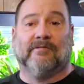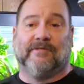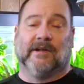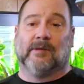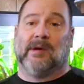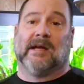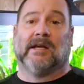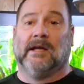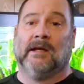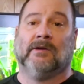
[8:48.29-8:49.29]
and filling
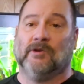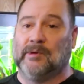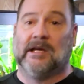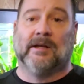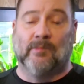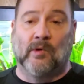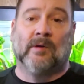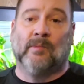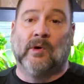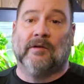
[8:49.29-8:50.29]
back in, and you'll be getting
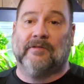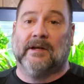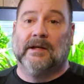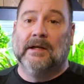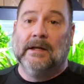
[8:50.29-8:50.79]
more and more of it,